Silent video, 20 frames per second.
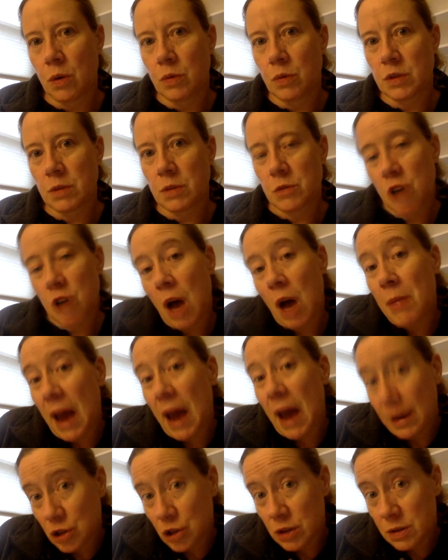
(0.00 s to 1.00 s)
some job
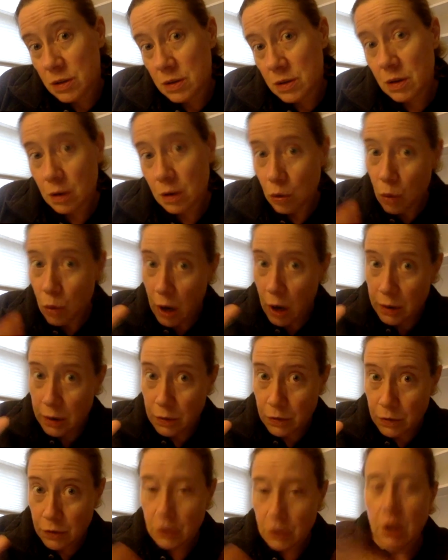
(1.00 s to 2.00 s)
actions, little
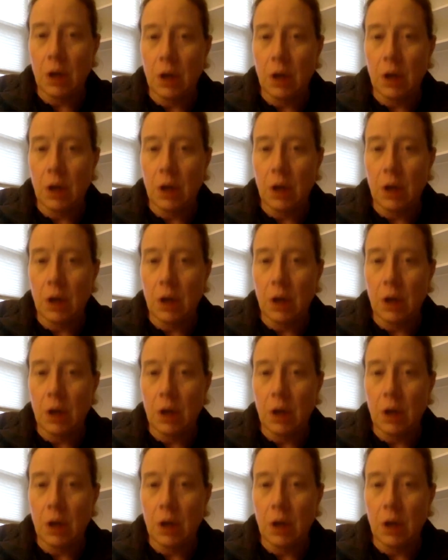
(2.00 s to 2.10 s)
ones,